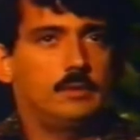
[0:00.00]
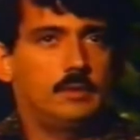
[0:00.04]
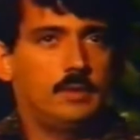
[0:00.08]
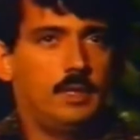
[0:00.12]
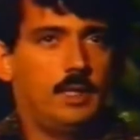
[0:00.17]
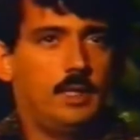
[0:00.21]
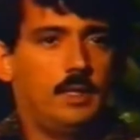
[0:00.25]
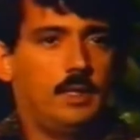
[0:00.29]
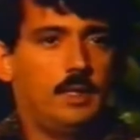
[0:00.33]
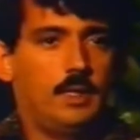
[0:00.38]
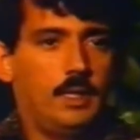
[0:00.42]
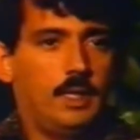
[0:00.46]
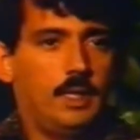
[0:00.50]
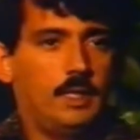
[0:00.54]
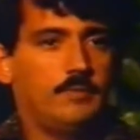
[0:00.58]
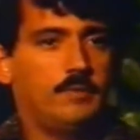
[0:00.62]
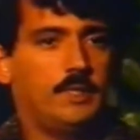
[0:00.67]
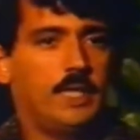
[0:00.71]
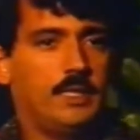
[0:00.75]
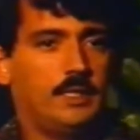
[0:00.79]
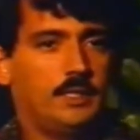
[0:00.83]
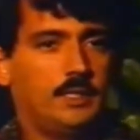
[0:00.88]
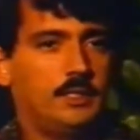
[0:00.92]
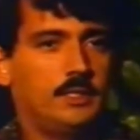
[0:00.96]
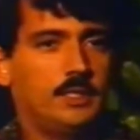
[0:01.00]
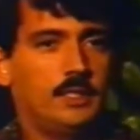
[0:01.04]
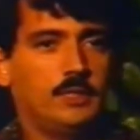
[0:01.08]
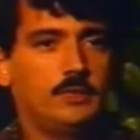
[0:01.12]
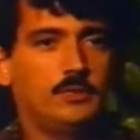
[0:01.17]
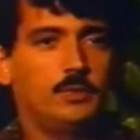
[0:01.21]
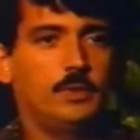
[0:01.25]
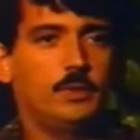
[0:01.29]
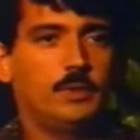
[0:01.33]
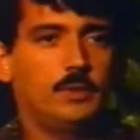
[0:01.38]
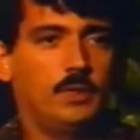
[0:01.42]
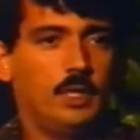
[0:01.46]
I have gotten in touch
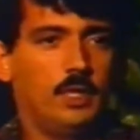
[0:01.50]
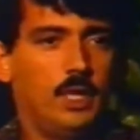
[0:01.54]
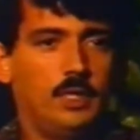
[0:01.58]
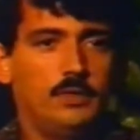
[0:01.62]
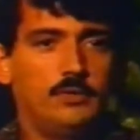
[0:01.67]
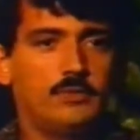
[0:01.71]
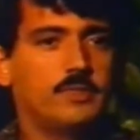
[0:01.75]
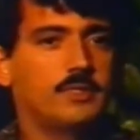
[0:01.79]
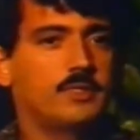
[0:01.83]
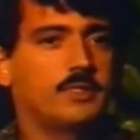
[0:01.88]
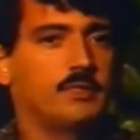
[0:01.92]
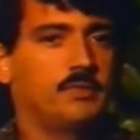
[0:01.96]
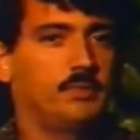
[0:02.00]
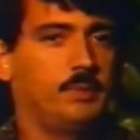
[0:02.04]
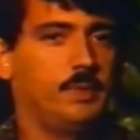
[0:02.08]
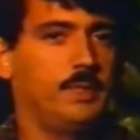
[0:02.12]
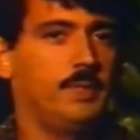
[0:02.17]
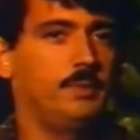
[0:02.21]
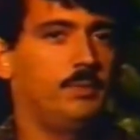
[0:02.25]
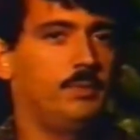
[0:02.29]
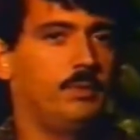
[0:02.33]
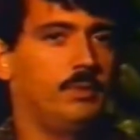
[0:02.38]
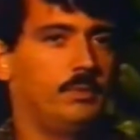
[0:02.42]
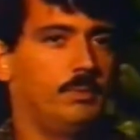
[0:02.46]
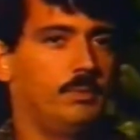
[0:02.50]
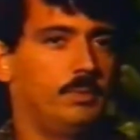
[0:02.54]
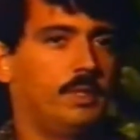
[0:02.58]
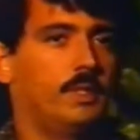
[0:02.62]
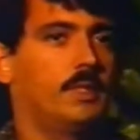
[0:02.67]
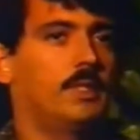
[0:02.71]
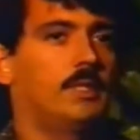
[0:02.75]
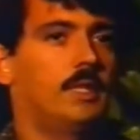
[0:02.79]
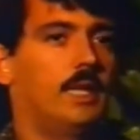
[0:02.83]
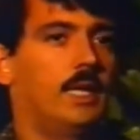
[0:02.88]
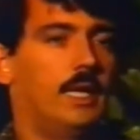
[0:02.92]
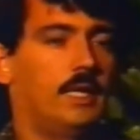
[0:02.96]
with hundreds of people,
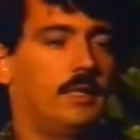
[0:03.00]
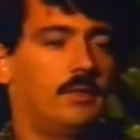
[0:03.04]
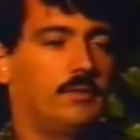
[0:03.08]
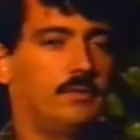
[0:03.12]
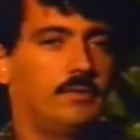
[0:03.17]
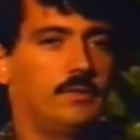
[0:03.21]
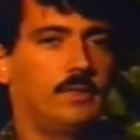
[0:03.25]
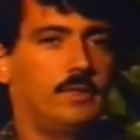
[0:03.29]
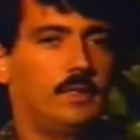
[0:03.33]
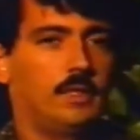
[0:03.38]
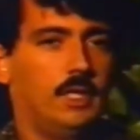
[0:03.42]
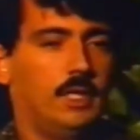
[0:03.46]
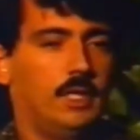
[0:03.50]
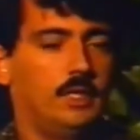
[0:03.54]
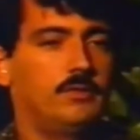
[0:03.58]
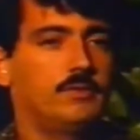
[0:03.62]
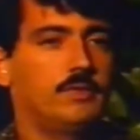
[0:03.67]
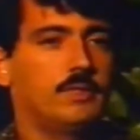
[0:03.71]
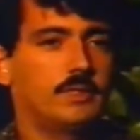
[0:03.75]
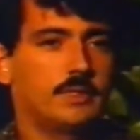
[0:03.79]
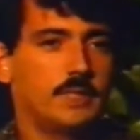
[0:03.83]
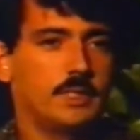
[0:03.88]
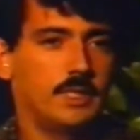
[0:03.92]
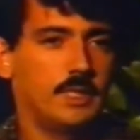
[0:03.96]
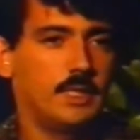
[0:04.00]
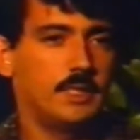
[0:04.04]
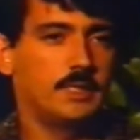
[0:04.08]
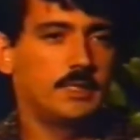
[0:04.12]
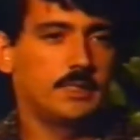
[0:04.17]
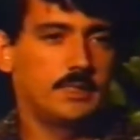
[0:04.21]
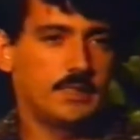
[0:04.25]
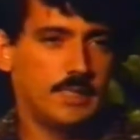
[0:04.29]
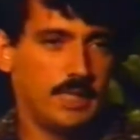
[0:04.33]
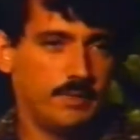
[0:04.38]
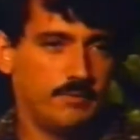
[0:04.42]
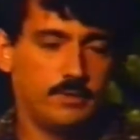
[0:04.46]
but out of the hundreds,
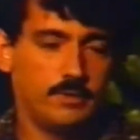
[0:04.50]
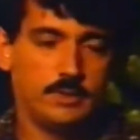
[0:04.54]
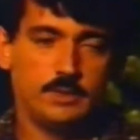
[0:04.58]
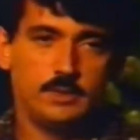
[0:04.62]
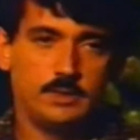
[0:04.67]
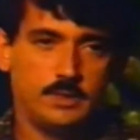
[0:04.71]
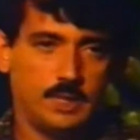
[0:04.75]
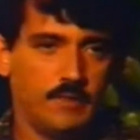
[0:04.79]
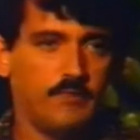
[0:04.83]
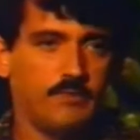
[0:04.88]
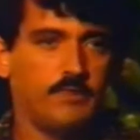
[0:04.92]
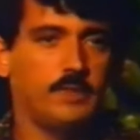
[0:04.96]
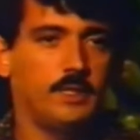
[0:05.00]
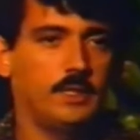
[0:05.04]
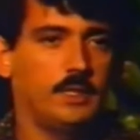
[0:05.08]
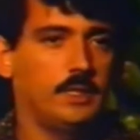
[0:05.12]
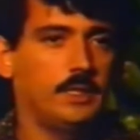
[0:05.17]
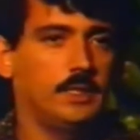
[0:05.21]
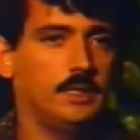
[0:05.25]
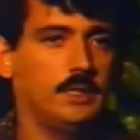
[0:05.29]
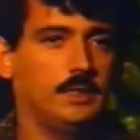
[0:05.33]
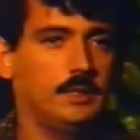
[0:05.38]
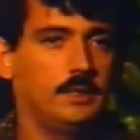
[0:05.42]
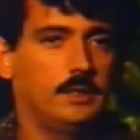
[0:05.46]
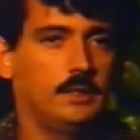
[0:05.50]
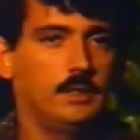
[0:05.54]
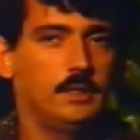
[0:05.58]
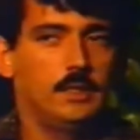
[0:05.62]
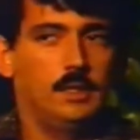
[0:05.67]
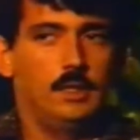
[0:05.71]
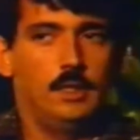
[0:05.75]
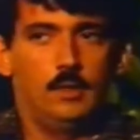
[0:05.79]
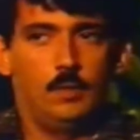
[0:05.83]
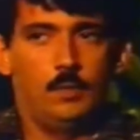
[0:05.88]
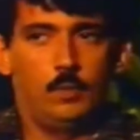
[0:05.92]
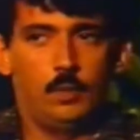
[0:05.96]
7 definitely
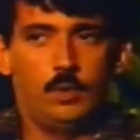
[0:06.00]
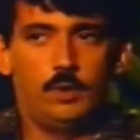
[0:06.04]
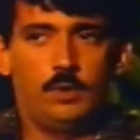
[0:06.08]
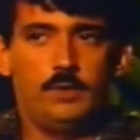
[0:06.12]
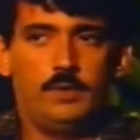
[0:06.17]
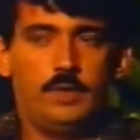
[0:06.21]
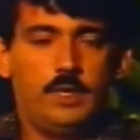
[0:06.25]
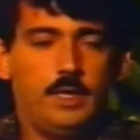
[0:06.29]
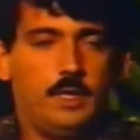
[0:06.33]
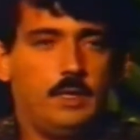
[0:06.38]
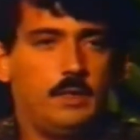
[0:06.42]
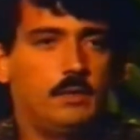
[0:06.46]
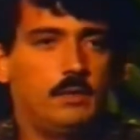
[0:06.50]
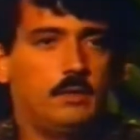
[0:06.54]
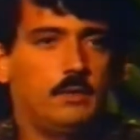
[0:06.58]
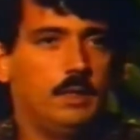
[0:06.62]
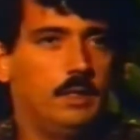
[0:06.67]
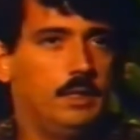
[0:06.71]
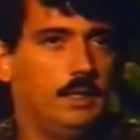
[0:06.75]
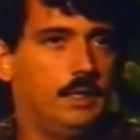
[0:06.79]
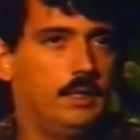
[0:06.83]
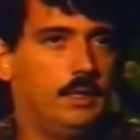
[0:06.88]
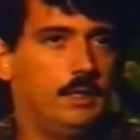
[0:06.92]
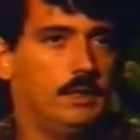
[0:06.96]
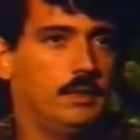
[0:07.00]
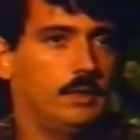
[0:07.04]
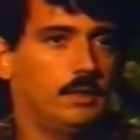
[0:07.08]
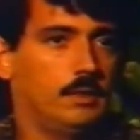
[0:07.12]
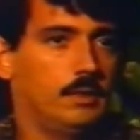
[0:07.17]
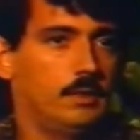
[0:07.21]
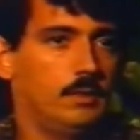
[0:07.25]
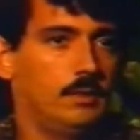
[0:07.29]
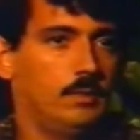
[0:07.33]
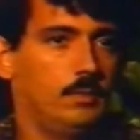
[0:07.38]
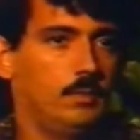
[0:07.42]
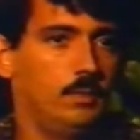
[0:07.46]
were there
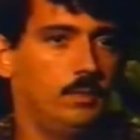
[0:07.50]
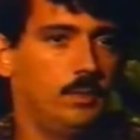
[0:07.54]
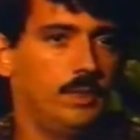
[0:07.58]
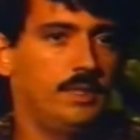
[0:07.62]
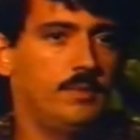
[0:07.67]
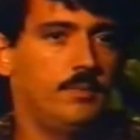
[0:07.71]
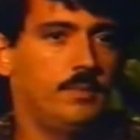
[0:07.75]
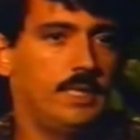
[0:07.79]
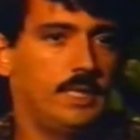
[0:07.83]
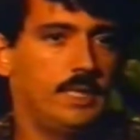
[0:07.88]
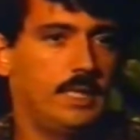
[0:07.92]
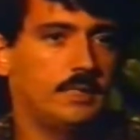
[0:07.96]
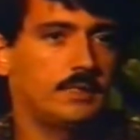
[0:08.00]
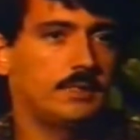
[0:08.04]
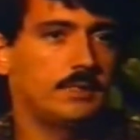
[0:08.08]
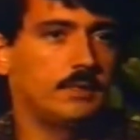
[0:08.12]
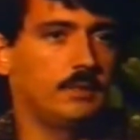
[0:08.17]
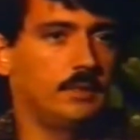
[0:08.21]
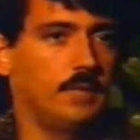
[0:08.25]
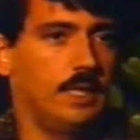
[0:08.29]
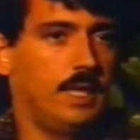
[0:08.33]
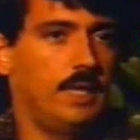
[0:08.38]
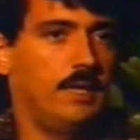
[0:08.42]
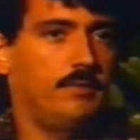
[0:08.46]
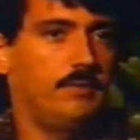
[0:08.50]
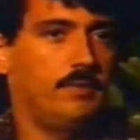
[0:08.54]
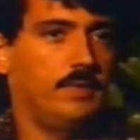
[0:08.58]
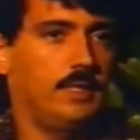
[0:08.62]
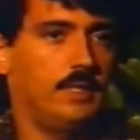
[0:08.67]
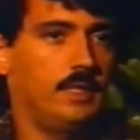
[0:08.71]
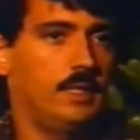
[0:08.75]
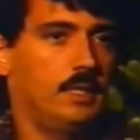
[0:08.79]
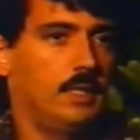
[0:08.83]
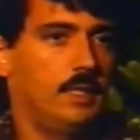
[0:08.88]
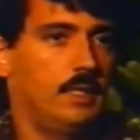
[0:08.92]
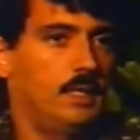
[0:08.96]
with me. I still
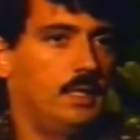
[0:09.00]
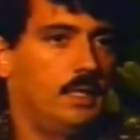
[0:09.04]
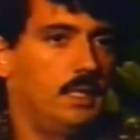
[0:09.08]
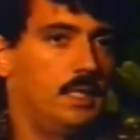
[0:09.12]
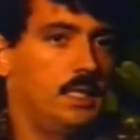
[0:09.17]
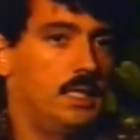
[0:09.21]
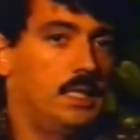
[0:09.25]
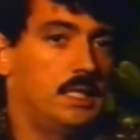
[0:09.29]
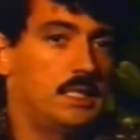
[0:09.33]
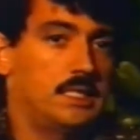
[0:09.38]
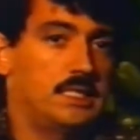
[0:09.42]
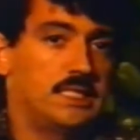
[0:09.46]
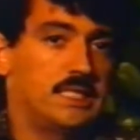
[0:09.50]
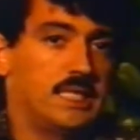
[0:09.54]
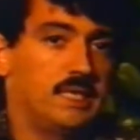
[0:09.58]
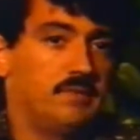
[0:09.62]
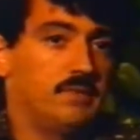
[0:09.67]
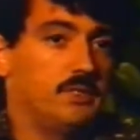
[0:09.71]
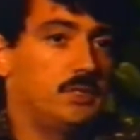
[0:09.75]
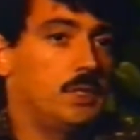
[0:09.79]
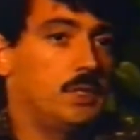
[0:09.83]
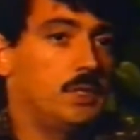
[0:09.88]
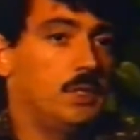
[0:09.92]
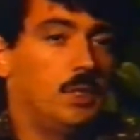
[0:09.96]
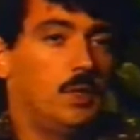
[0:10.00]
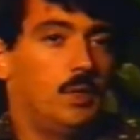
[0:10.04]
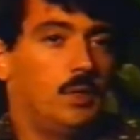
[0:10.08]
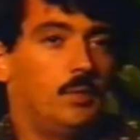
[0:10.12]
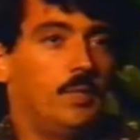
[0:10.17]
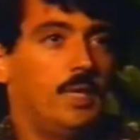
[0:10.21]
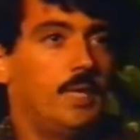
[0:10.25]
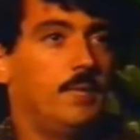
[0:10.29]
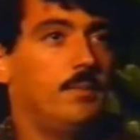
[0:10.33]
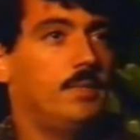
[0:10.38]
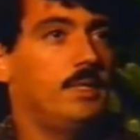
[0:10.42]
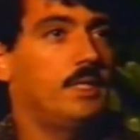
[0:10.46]
have 7 to go.
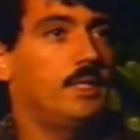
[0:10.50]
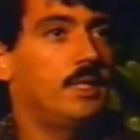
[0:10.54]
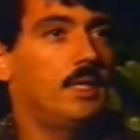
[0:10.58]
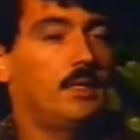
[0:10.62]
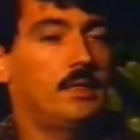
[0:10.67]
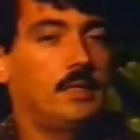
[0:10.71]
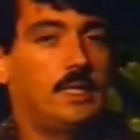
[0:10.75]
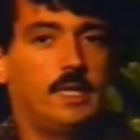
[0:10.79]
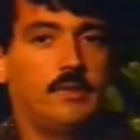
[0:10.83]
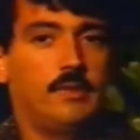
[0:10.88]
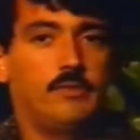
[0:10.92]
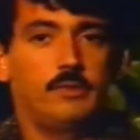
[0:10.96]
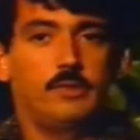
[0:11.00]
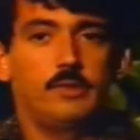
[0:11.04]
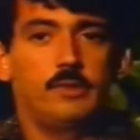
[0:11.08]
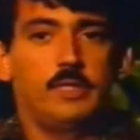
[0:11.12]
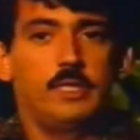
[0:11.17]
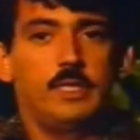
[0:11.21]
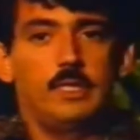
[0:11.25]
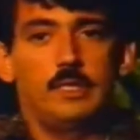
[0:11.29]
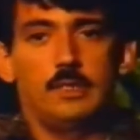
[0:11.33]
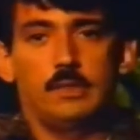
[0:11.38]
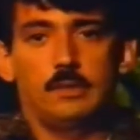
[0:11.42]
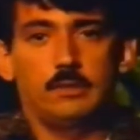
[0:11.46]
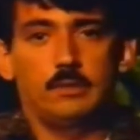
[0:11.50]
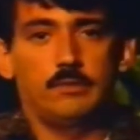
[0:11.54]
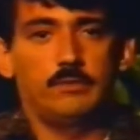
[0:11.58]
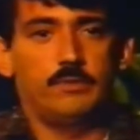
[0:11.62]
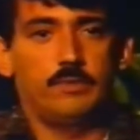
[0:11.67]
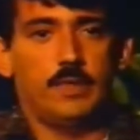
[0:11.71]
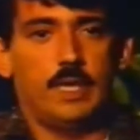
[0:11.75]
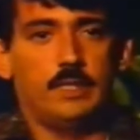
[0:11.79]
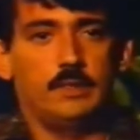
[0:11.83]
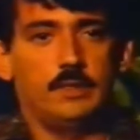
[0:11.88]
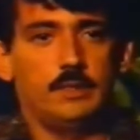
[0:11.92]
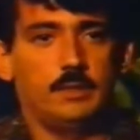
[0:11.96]
Maybe I'll never
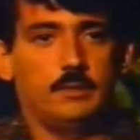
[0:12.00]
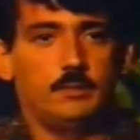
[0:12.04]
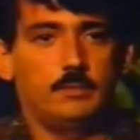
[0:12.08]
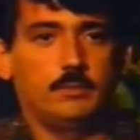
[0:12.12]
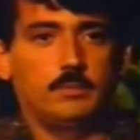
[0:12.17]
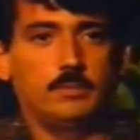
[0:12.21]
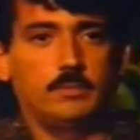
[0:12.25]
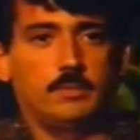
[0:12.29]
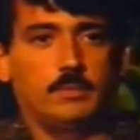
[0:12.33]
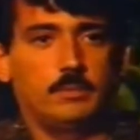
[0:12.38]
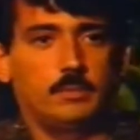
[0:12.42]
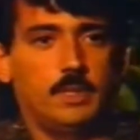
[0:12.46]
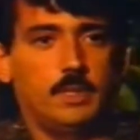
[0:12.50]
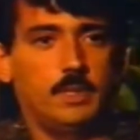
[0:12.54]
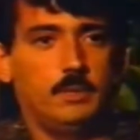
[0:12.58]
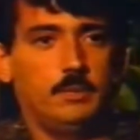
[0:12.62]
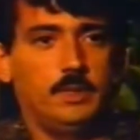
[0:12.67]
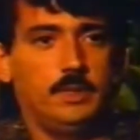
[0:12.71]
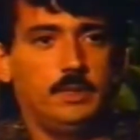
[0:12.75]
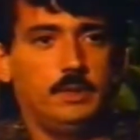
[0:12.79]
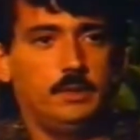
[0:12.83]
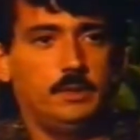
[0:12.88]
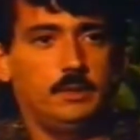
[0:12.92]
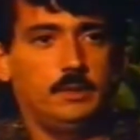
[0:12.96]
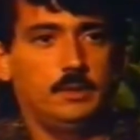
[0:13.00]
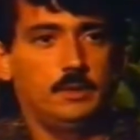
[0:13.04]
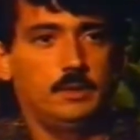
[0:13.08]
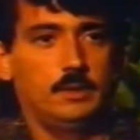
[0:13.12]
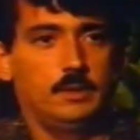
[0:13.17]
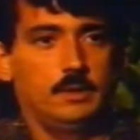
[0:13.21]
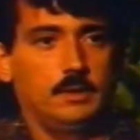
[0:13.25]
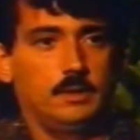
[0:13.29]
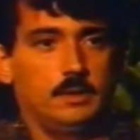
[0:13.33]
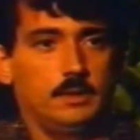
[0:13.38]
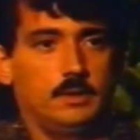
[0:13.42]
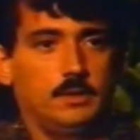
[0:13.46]
find them. Maybe
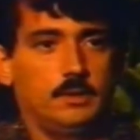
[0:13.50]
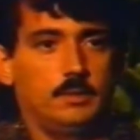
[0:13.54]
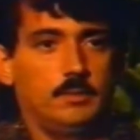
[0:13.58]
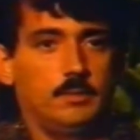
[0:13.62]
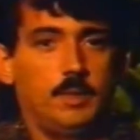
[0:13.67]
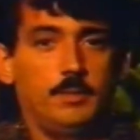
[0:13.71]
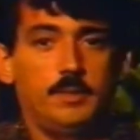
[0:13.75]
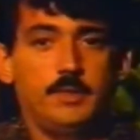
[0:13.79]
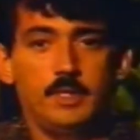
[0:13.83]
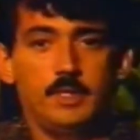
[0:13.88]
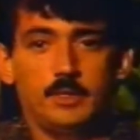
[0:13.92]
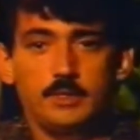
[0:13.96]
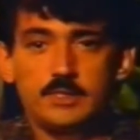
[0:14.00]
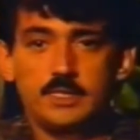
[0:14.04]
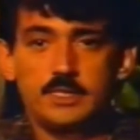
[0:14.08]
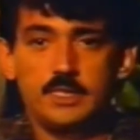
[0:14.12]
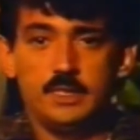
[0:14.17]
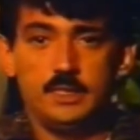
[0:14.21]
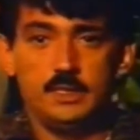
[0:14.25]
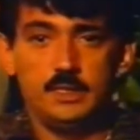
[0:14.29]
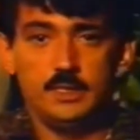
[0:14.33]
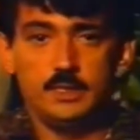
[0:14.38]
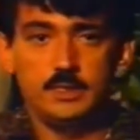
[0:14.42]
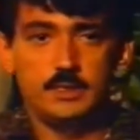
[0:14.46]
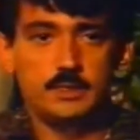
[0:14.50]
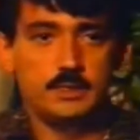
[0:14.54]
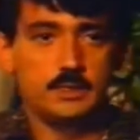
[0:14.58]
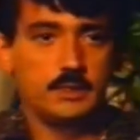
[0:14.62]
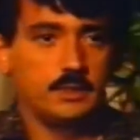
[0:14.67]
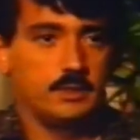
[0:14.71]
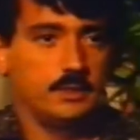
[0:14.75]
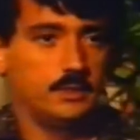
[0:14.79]
they'll see this.